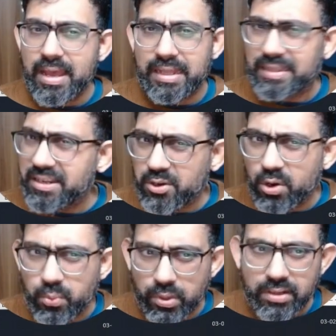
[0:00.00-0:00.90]
And that did
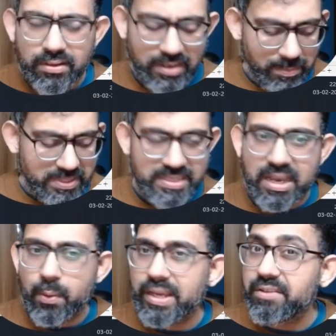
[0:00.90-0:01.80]
not work. Let me see
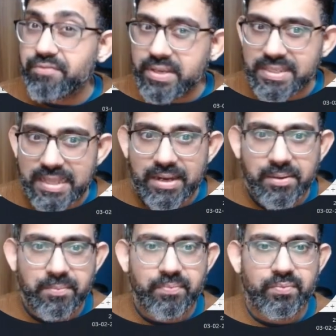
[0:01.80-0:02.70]
how I can fix that.
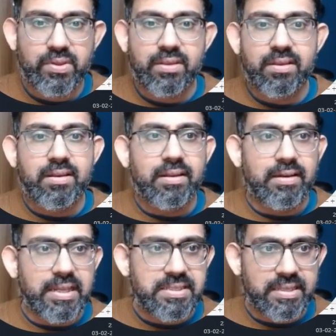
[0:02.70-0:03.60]

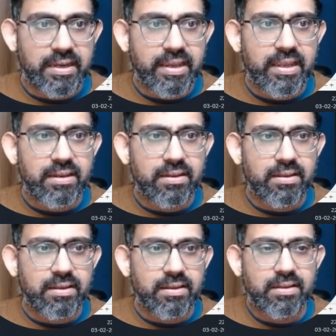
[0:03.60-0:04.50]
Let's again
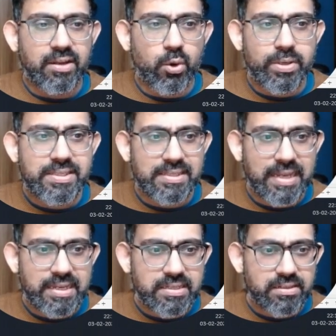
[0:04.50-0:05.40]
go and
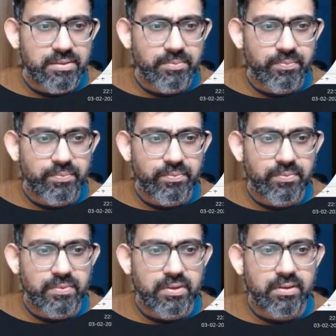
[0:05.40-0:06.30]
select
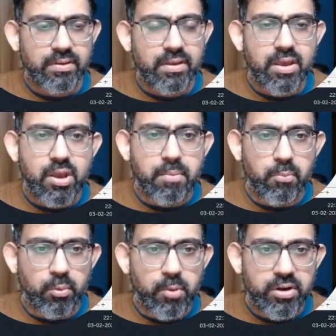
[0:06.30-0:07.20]

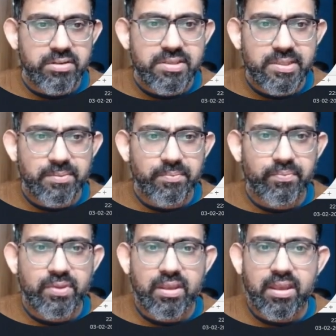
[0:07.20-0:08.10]
more borders.
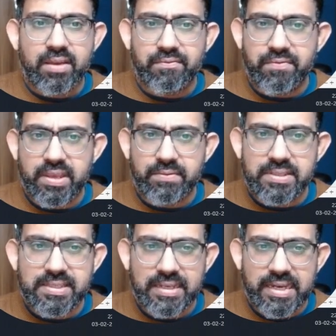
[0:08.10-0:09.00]
We will
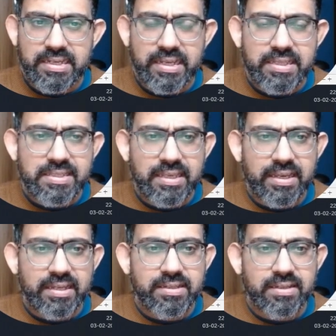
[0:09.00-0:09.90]
select
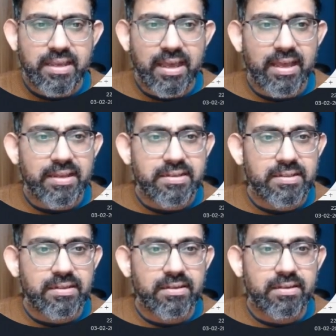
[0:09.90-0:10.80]
inside
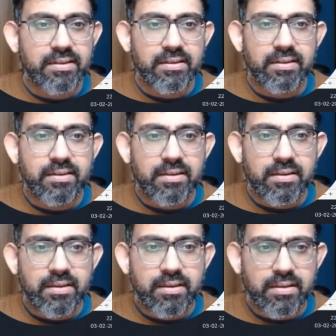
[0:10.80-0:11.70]
and
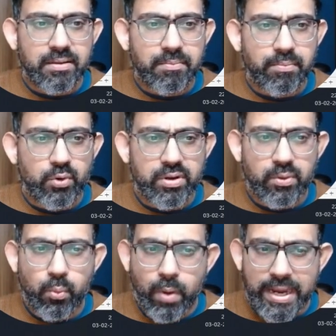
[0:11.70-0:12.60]
put a
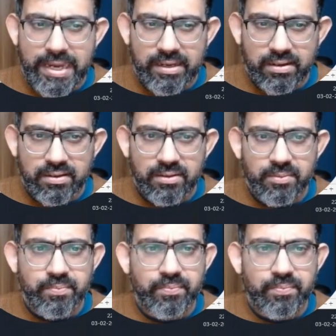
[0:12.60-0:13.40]
white color.